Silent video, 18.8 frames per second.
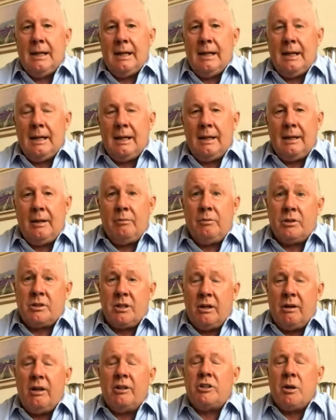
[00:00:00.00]
It was
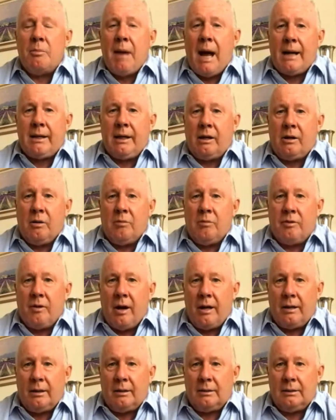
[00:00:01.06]
a dramatic cup
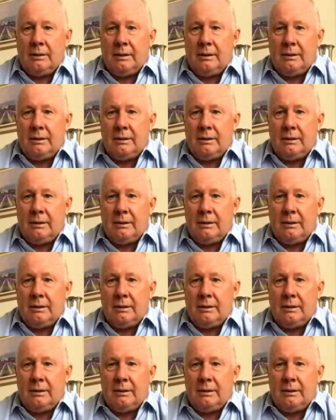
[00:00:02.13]
final,